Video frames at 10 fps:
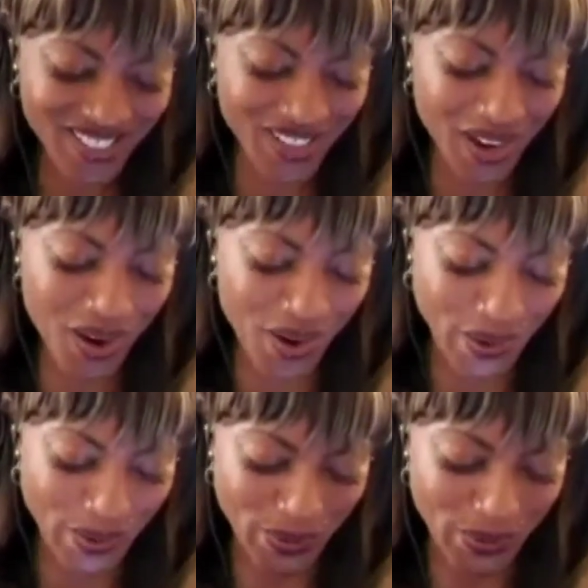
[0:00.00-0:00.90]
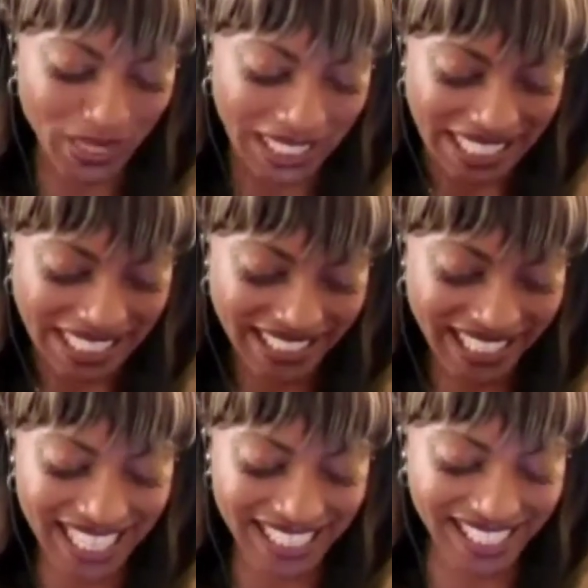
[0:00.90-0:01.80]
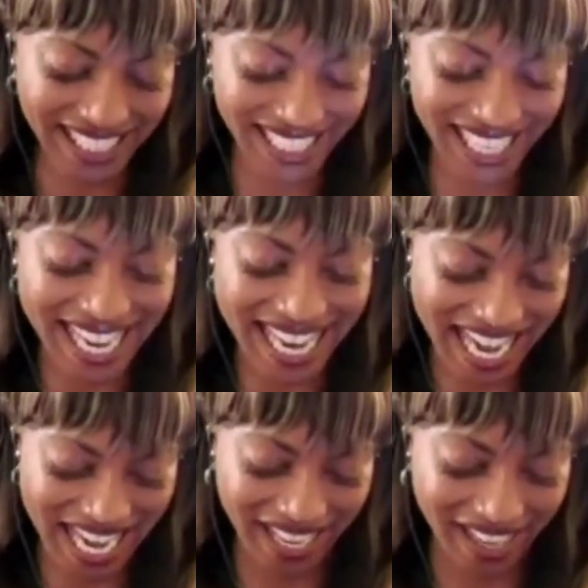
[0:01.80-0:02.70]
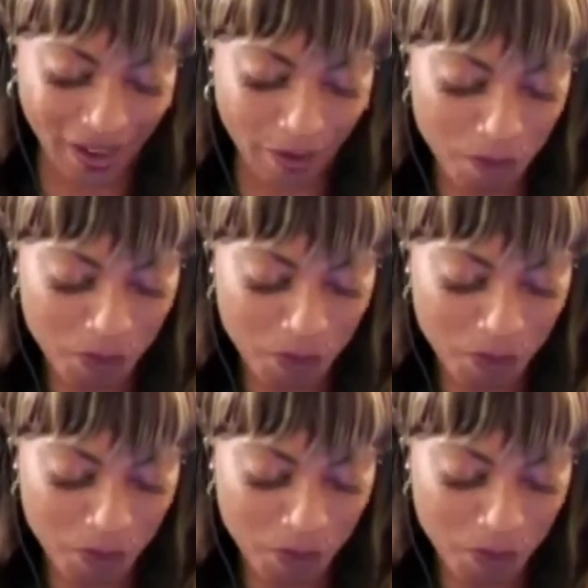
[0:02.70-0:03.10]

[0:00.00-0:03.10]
So let's see here.